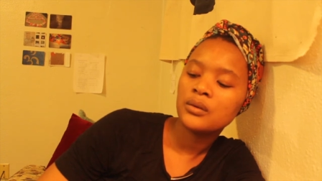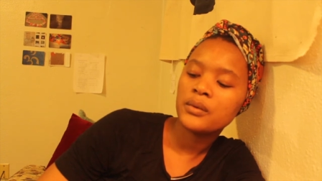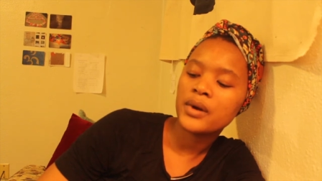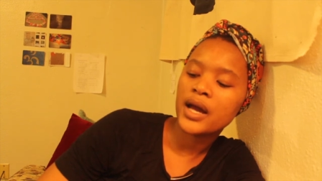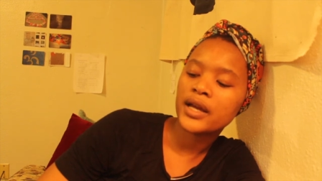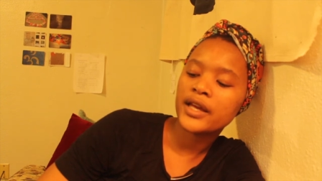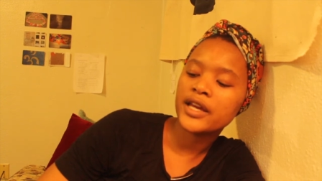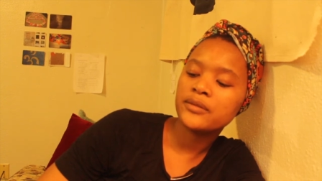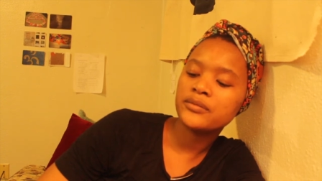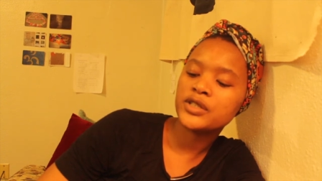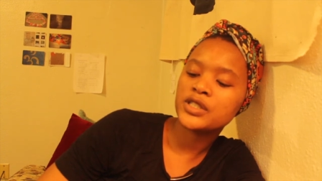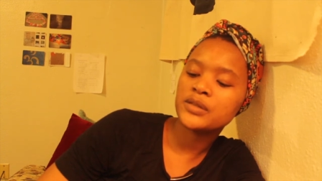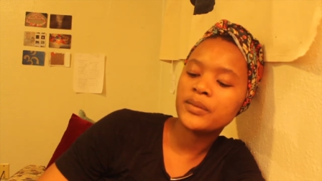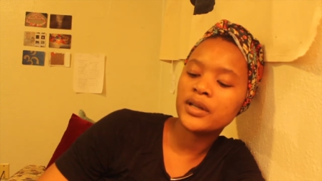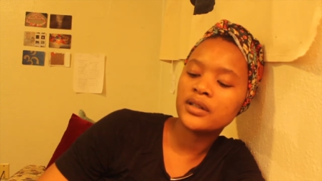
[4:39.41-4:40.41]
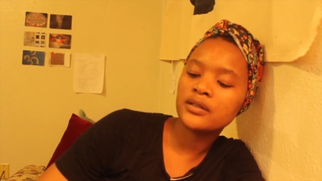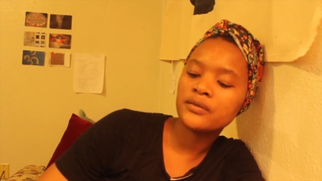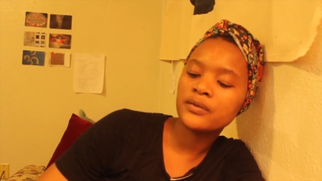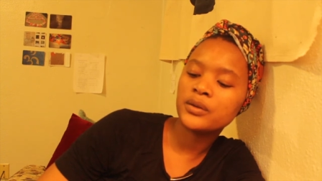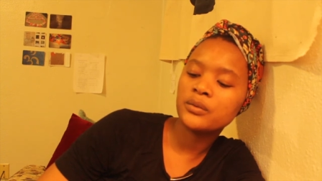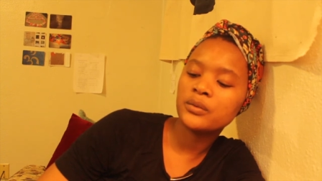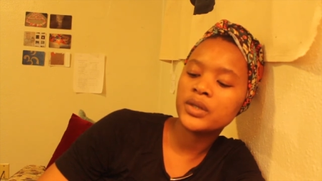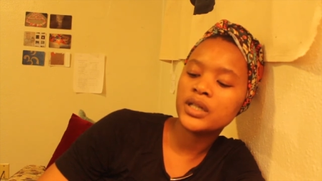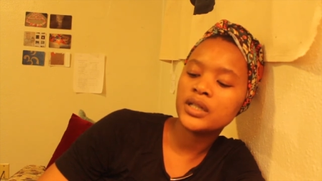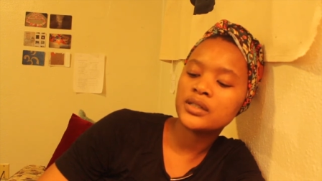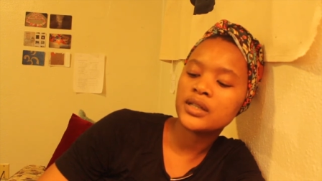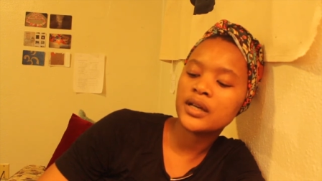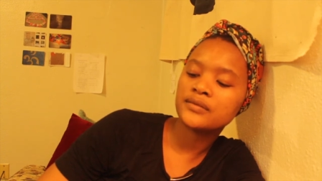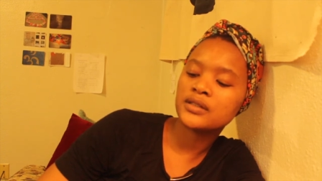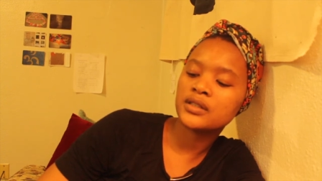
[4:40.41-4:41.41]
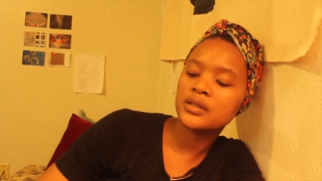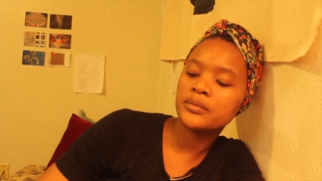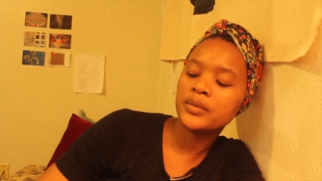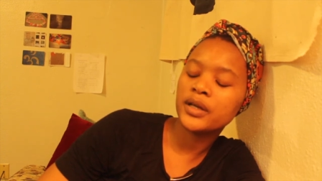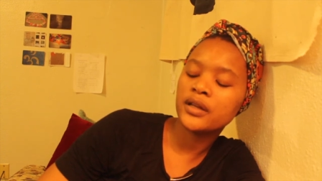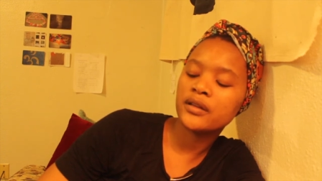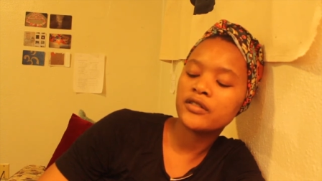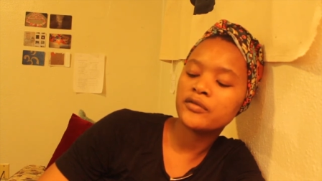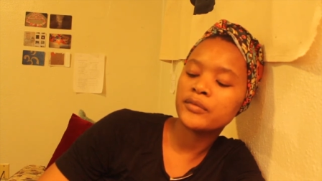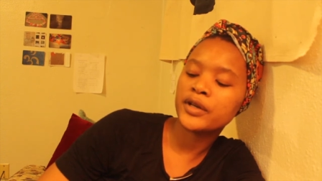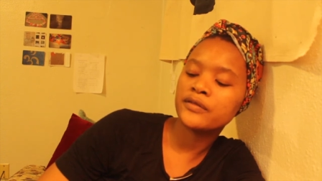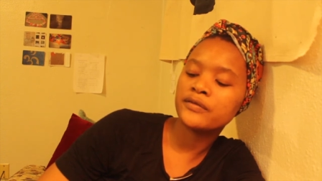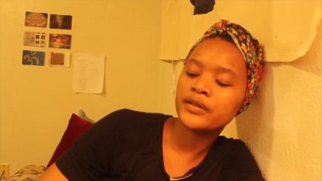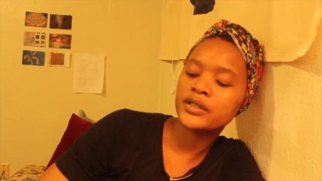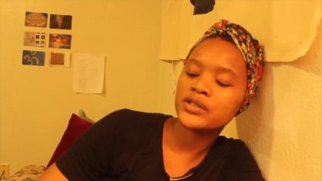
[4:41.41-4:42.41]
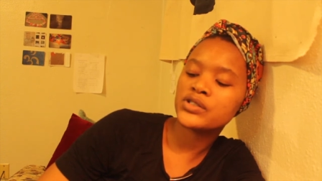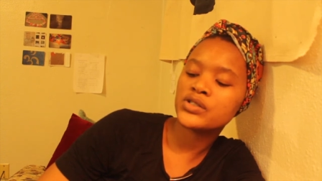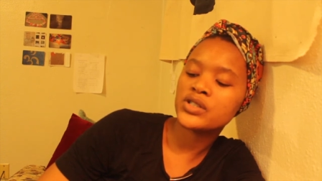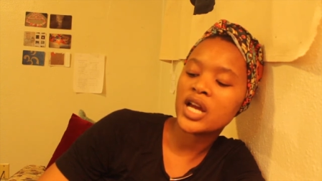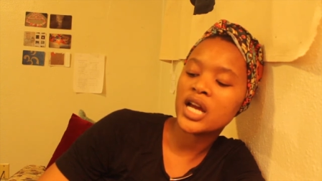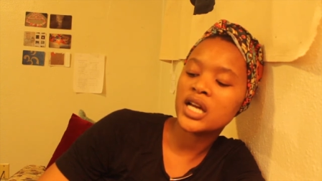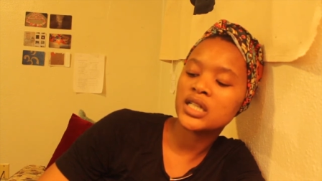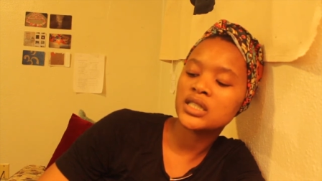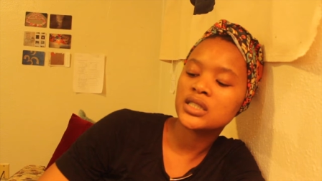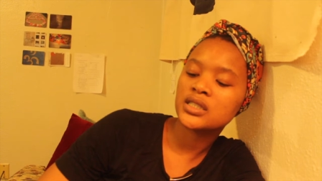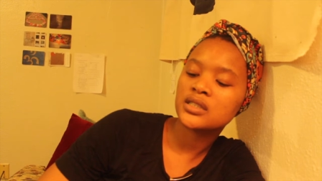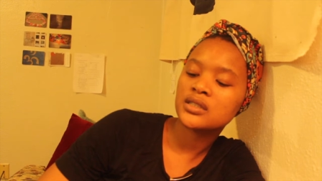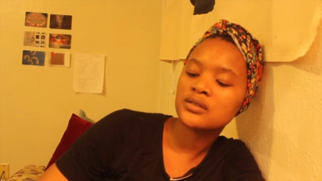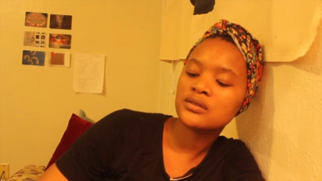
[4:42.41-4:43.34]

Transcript: where I came to spend a few weeks after the birth of my first child.